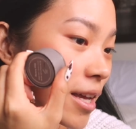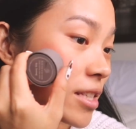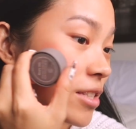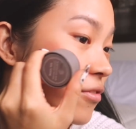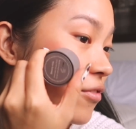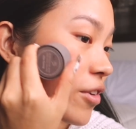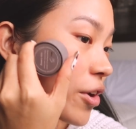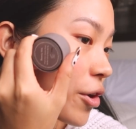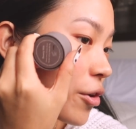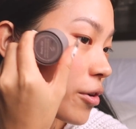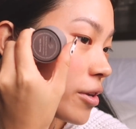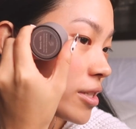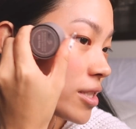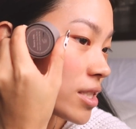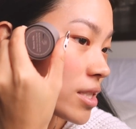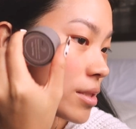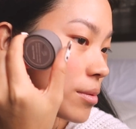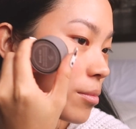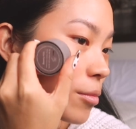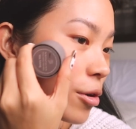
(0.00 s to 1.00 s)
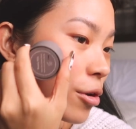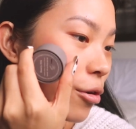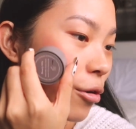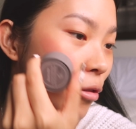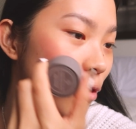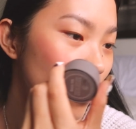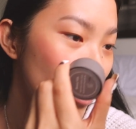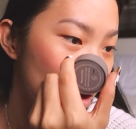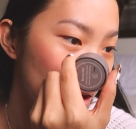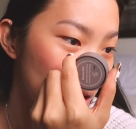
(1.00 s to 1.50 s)
It's very
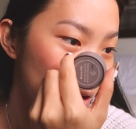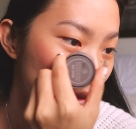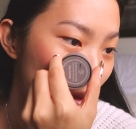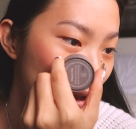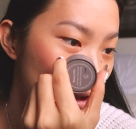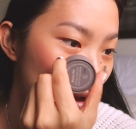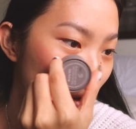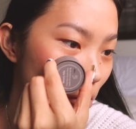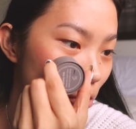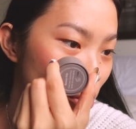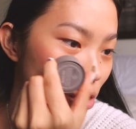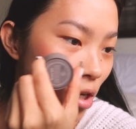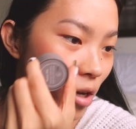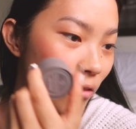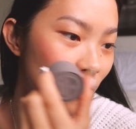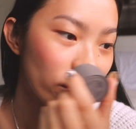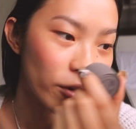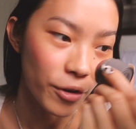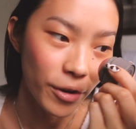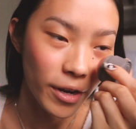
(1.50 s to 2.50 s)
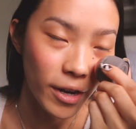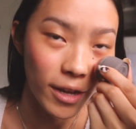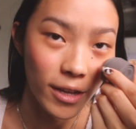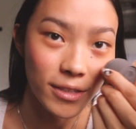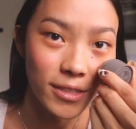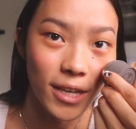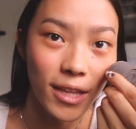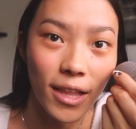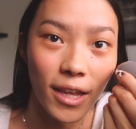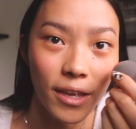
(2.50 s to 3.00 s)
smooth and like goes on very
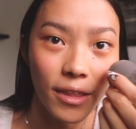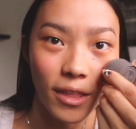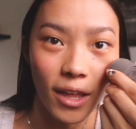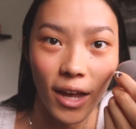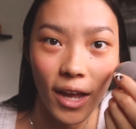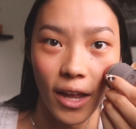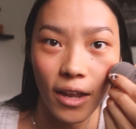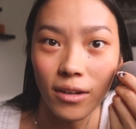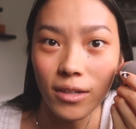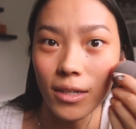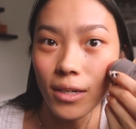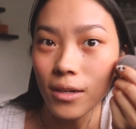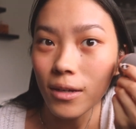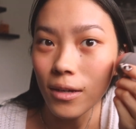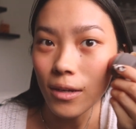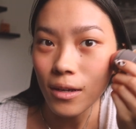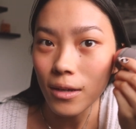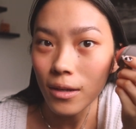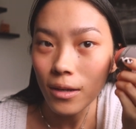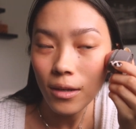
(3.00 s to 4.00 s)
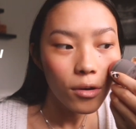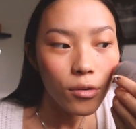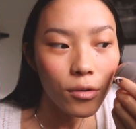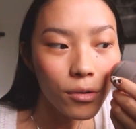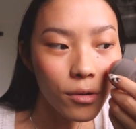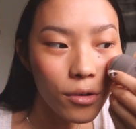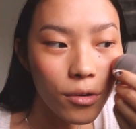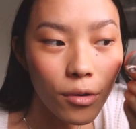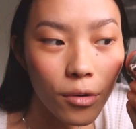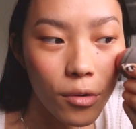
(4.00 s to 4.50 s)
nice. I like that.
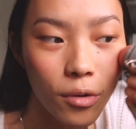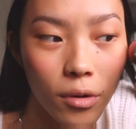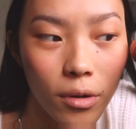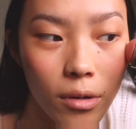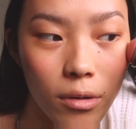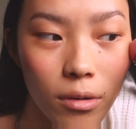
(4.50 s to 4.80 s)
Ooh.